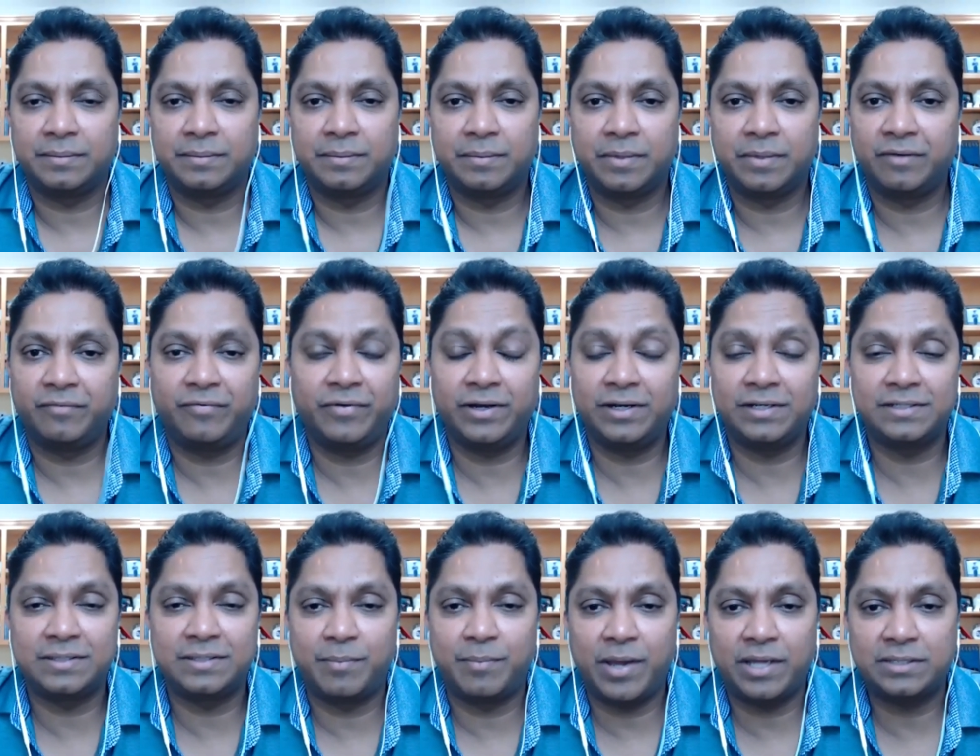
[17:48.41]
referral is
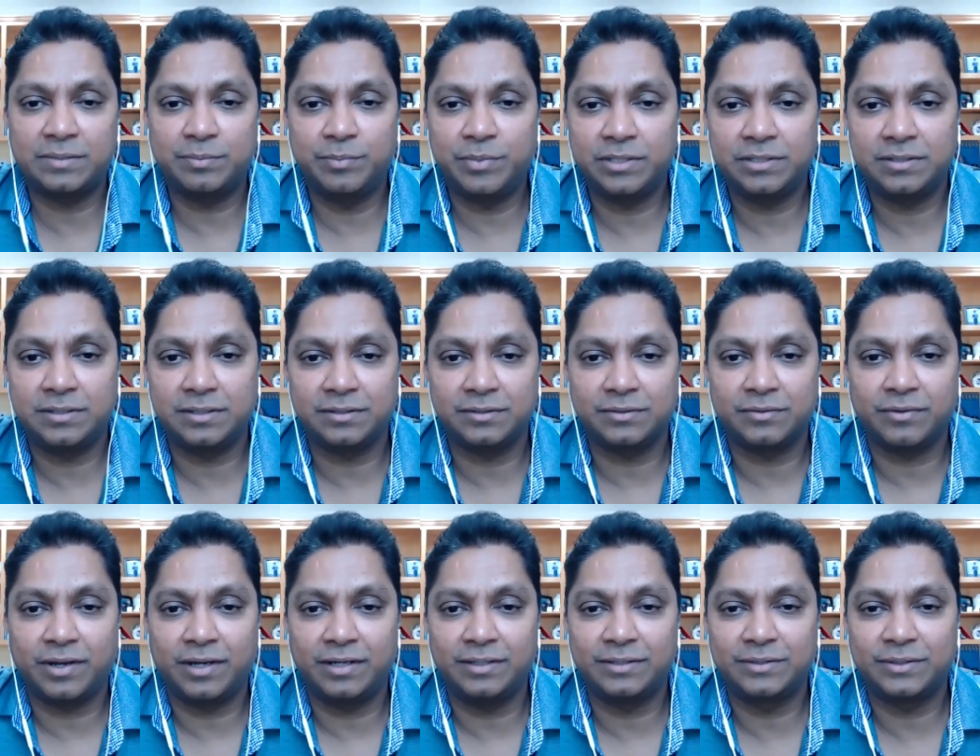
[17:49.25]
the best business
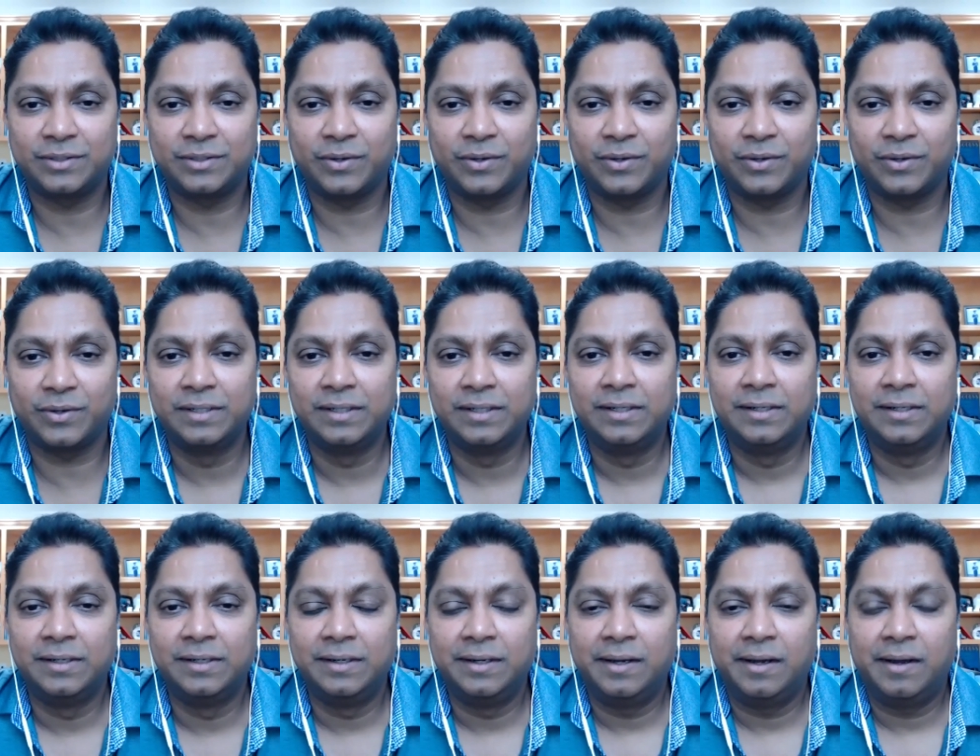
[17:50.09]
right so
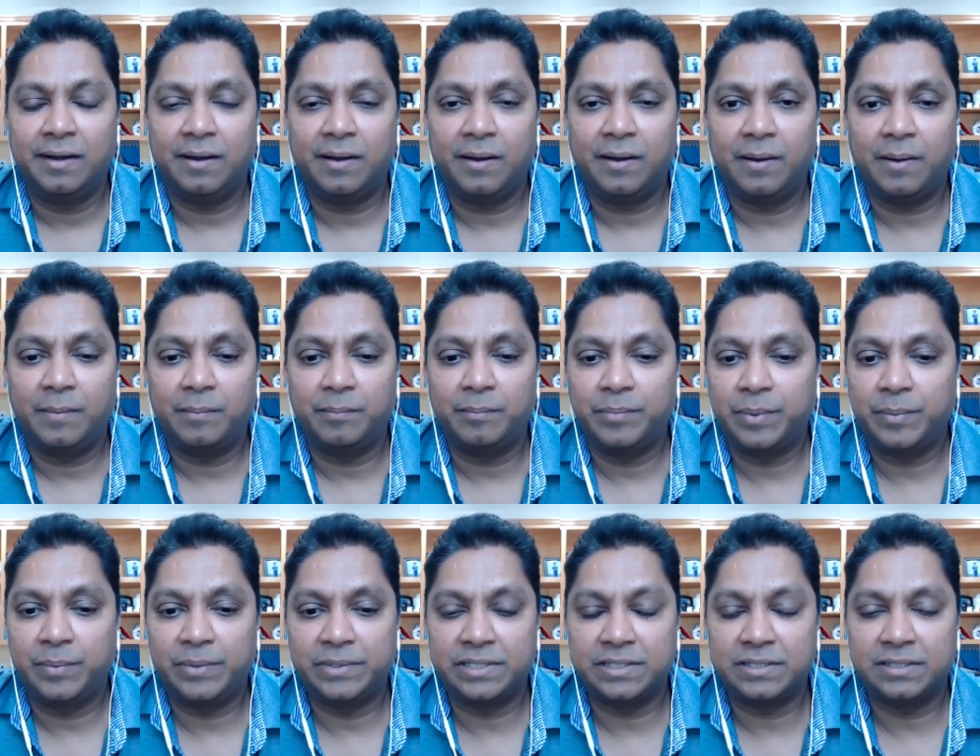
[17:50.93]
um,
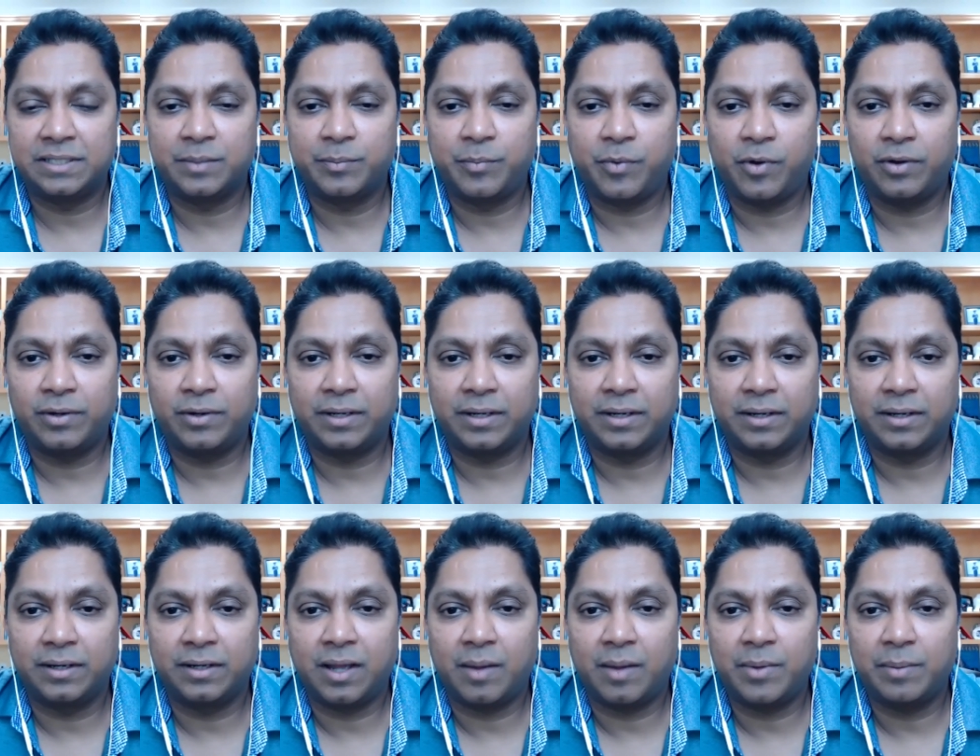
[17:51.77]
people just keep on uh,
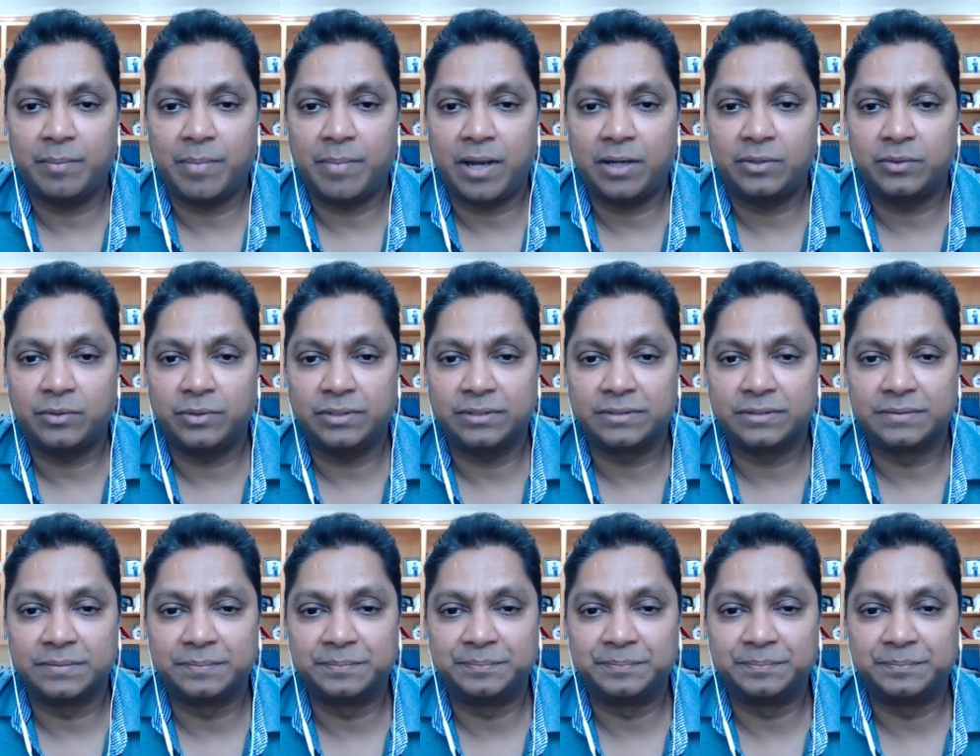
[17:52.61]
coming back to us